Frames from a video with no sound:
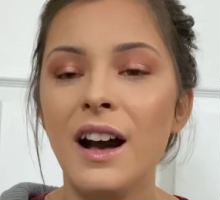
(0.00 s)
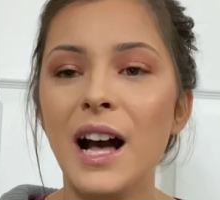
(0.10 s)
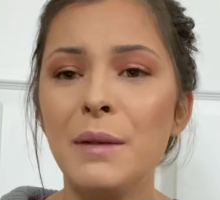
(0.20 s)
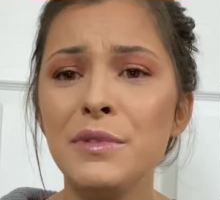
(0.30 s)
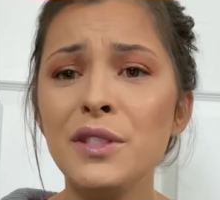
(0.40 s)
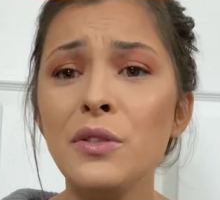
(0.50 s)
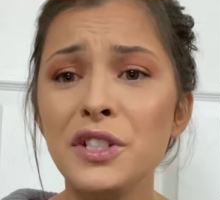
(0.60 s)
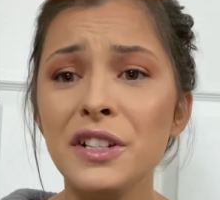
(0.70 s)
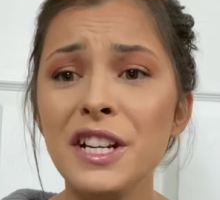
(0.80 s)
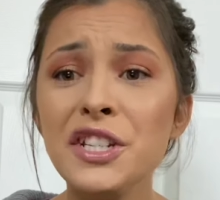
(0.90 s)
Um, so
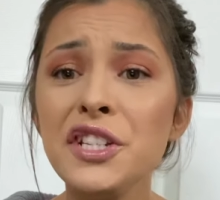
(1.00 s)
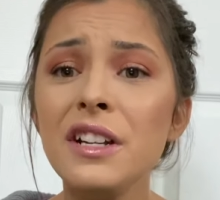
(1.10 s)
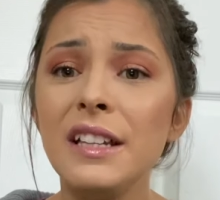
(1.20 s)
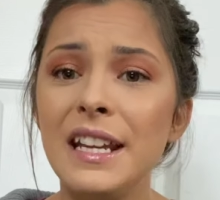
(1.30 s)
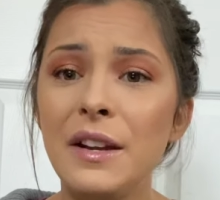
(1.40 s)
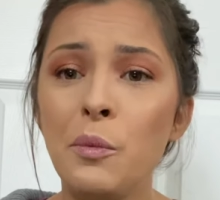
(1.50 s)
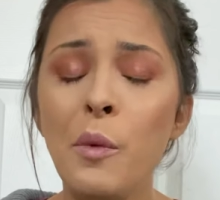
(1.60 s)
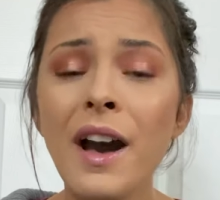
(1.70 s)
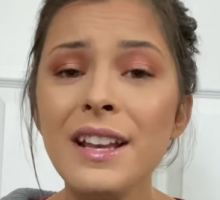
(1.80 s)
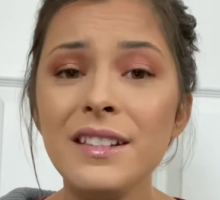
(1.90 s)
traditionally,
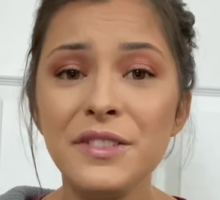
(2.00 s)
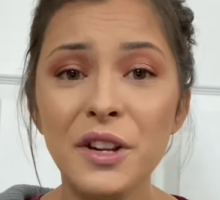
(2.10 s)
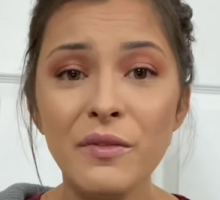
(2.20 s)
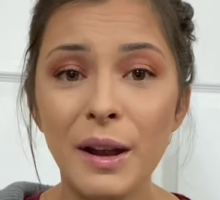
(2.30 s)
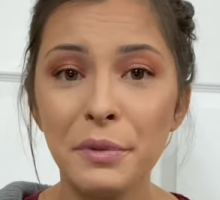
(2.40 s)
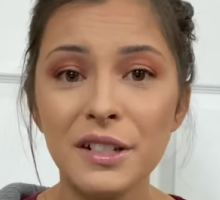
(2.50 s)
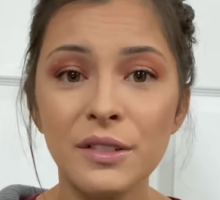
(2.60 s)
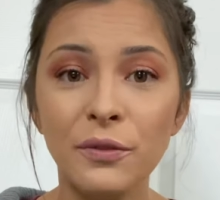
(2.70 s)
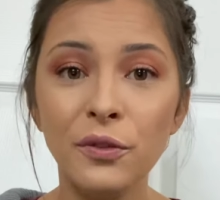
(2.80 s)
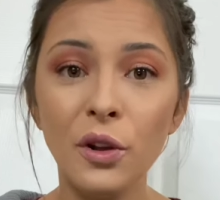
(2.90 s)
what is
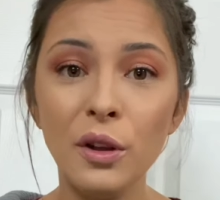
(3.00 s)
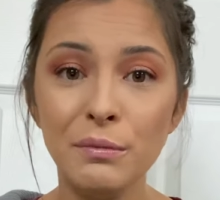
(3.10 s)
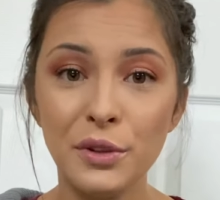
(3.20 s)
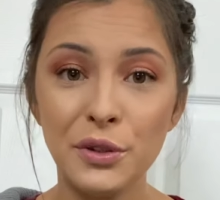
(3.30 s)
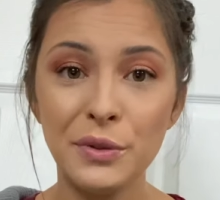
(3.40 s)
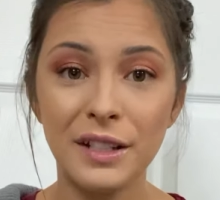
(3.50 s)
November's full moon